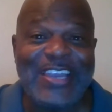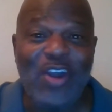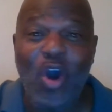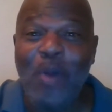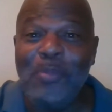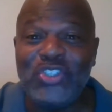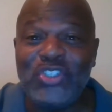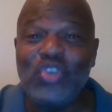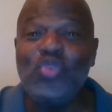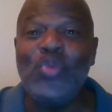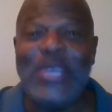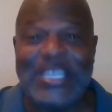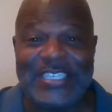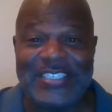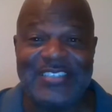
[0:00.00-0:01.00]
almost two
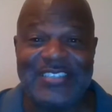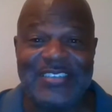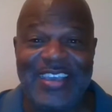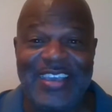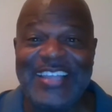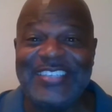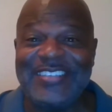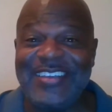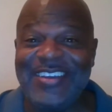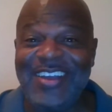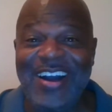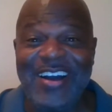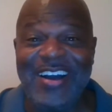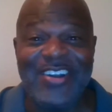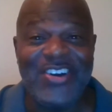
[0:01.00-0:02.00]
weeks. It is
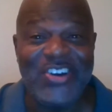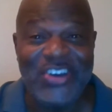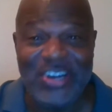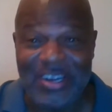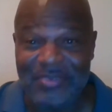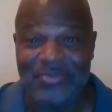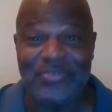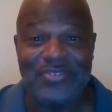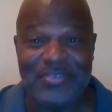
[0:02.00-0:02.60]
unheard of.